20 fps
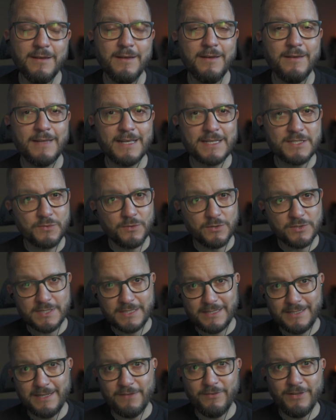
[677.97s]
That's what's
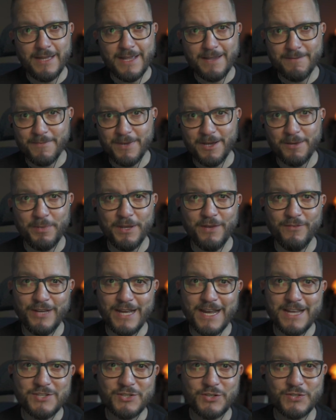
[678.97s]
giving them a bit of an
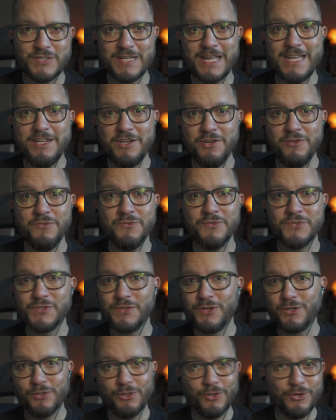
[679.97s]
edge because they use
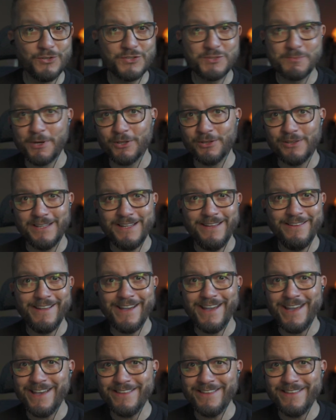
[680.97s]
Claude's model in there.